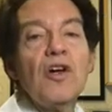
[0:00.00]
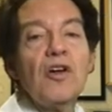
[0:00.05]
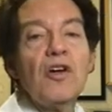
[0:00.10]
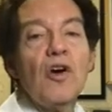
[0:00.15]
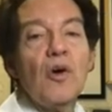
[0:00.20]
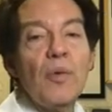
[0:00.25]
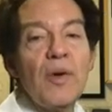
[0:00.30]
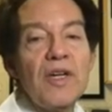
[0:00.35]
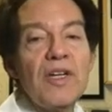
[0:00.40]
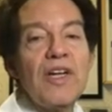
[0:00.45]

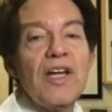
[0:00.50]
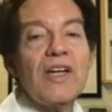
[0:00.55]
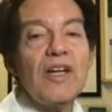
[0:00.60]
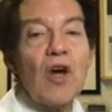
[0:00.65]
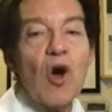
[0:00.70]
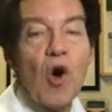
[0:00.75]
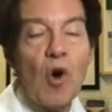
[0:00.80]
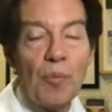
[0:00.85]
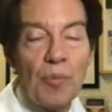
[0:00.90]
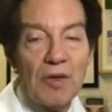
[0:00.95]
go in and
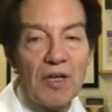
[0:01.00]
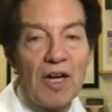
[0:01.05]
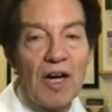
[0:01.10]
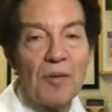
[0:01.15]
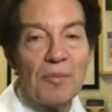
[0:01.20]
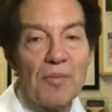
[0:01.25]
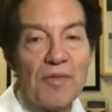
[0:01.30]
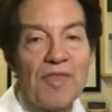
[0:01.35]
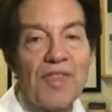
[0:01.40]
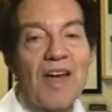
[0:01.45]
open
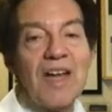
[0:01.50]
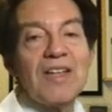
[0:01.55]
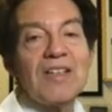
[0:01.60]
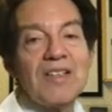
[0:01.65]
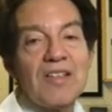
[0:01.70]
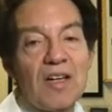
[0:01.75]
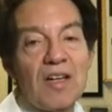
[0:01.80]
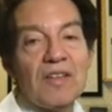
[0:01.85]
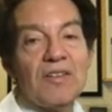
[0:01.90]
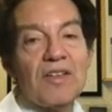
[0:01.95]
up that
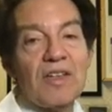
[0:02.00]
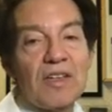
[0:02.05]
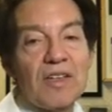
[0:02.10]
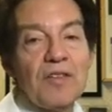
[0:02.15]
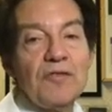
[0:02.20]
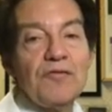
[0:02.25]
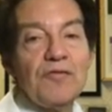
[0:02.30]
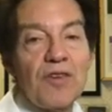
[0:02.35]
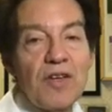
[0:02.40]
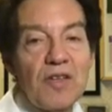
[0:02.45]
duct that
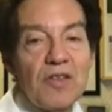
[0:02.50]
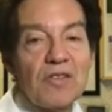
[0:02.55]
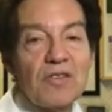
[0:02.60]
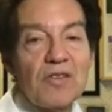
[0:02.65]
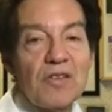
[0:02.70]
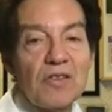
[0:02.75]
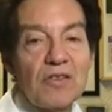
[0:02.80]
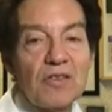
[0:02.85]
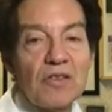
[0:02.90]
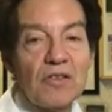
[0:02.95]
conveys
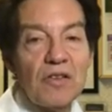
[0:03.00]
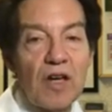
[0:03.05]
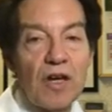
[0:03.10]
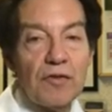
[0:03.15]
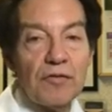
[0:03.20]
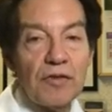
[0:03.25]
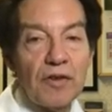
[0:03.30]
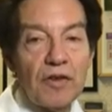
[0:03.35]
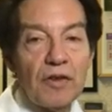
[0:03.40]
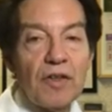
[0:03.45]
the
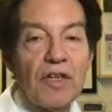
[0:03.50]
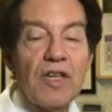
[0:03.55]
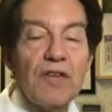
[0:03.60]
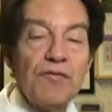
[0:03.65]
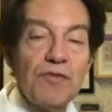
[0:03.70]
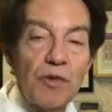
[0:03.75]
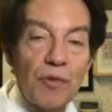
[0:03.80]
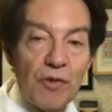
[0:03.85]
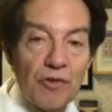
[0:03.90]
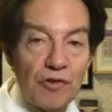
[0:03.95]
saliva.
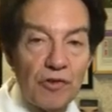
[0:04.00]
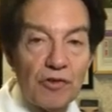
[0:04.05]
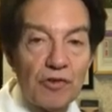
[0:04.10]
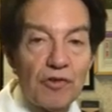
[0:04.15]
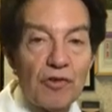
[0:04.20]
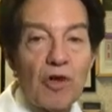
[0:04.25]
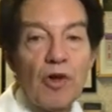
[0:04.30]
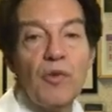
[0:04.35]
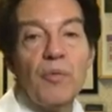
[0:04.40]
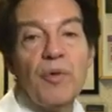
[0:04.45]
If there is a
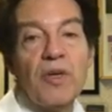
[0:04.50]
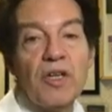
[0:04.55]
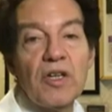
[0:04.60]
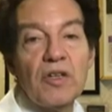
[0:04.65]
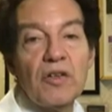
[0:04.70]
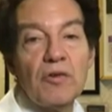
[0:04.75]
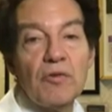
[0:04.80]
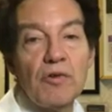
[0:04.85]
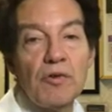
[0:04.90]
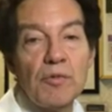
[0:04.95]
stone, we
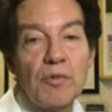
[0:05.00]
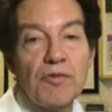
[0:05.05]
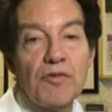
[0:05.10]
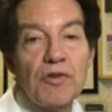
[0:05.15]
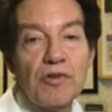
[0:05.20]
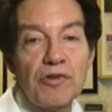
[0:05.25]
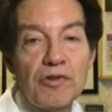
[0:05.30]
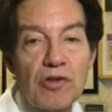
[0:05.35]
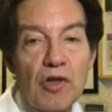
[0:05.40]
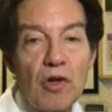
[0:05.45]
can remove
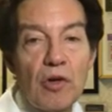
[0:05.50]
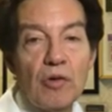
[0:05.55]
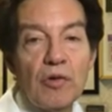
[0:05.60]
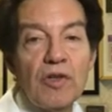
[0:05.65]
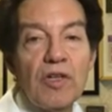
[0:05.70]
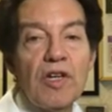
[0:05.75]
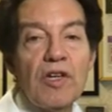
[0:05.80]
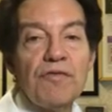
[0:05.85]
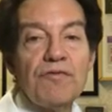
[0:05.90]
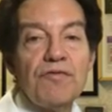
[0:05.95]
the
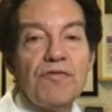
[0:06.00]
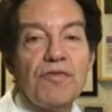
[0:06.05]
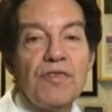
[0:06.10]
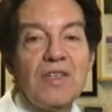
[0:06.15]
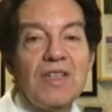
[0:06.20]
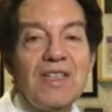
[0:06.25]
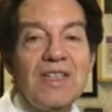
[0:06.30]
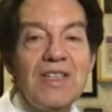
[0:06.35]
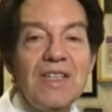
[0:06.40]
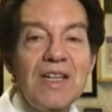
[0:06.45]
stone. If
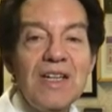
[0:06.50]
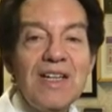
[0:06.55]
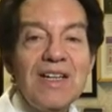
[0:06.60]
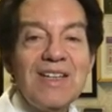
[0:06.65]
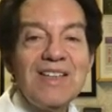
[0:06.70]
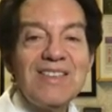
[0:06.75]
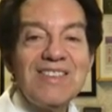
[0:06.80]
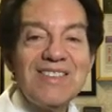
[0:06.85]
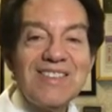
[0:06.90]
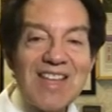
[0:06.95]
the
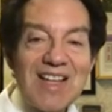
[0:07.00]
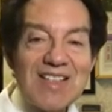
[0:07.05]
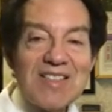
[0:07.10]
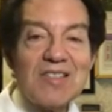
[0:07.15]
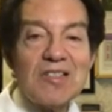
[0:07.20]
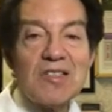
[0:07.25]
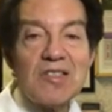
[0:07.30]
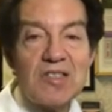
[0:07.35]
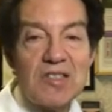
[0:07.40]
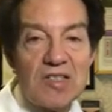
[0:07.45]

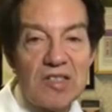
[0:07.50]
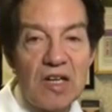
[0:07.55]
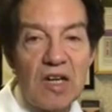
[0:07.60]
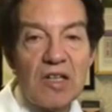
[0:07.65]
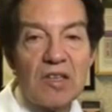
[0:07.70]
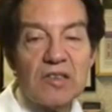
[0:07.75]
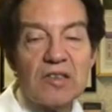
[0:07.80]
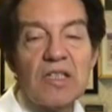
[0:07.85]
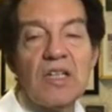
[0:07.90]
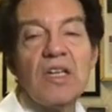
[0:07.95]
Stenson's
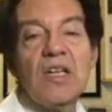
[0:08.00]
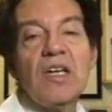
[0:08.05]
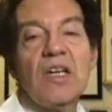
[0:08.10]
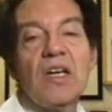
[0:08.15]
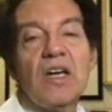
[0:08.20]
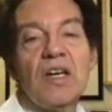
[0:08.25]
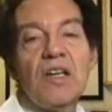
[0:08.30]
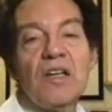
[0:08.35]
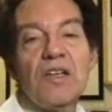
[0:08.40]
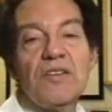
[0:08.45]
duct,
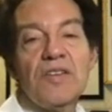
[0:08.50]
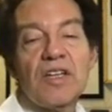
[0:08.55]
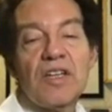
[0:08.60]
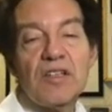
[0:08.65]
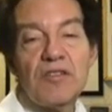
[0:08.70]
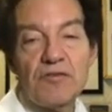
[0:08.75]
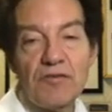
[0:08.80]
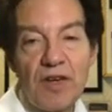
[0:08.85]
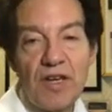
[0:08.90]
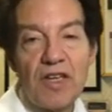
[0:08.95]
the
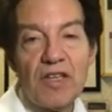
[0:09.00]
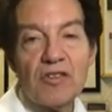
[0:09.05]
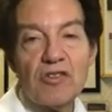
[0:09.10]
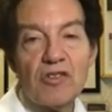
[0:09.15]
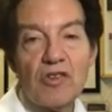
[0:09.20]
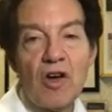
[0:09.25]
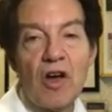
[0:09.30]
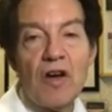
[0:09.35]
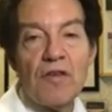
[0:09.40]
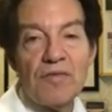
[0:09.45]

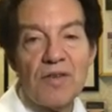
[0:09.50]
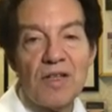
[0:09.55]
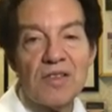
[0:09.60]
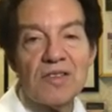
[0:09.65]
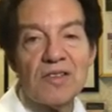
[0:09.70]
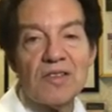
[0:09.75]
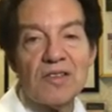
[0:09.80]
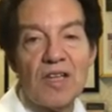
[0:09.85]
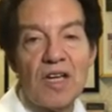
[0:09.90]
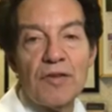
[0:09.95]
conveyance of that
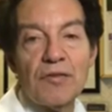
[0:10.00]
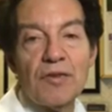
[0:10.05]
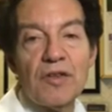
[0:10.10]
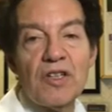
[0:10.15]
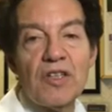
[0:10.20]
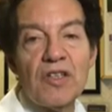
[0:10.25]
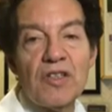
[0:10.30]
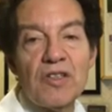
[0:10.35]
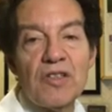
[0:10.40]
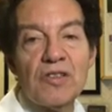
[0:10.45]
saliva,
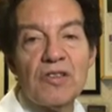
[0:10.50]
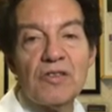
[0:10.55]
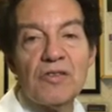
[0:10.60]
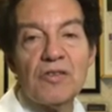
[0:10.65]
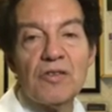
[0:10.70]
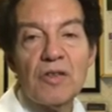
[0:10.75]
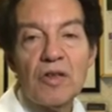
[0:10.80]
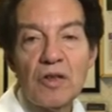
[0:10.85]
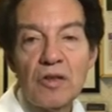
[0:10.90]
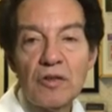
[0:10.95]

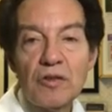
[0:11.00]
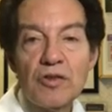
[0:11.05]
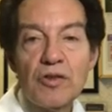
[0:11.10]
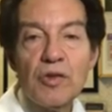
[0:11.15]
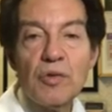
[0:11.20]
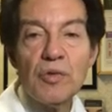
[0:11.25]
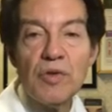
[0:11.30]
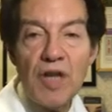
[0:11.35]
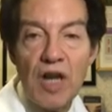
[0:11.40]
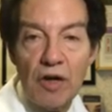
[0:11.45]
is
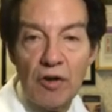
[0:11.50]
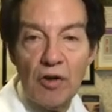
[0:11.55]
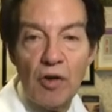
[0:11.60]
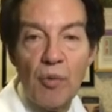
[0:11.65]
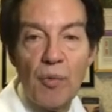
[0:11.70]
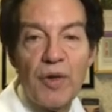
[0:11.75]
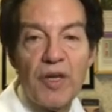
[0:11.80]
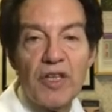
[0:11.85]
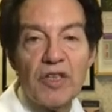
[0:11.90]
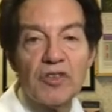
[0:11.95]
too narrow,
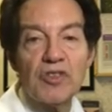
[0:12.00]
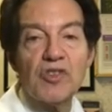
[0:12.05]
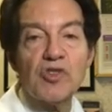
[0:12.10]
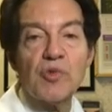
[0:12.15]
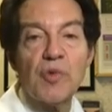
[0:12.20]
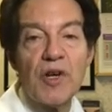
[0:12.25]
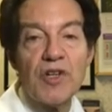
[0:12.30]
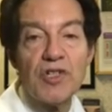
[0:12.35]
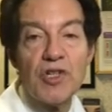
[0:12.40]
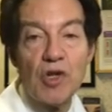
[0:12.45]
we can
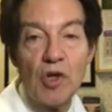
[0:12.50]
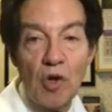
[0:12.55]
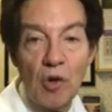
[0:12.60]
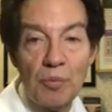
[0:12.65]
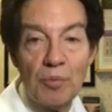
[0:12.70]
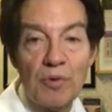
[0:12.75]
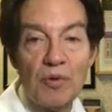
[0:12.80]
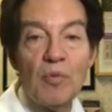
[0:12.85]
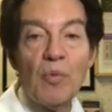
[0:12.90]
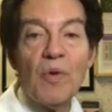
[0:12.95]
stretch it
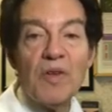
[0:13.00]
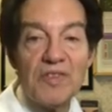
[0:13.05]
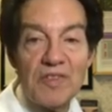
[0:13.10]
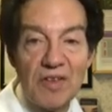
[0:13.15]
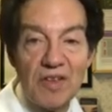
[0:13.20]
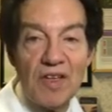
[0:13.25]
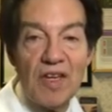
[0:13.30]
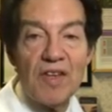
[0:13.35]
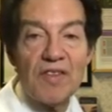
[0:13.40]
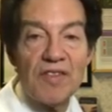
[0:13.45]
open. Once
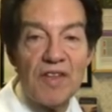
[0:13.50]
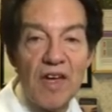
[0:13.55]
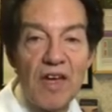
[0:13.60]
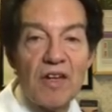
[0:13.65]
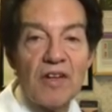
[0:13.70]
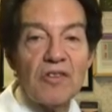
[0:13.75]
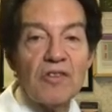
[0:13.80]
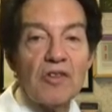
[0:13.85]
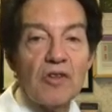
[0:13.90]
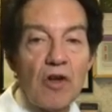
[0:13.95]
again,
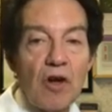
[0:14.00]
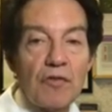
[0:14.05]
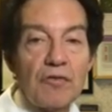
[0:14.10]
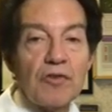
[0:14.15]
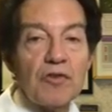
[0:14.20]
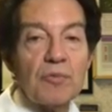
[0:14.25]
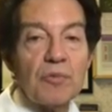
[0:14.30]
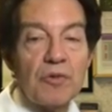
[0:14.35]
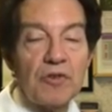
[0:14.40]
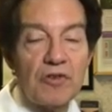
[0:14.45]
that is an
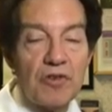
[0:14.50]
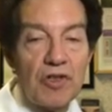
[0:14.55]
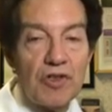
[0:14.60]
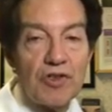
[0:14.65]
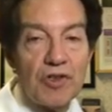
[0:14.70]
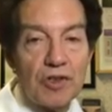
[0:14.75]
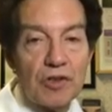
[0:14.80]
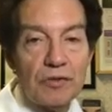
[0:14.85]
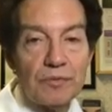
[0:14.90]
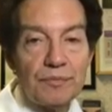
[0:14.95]
office
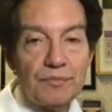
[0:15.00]
procedure.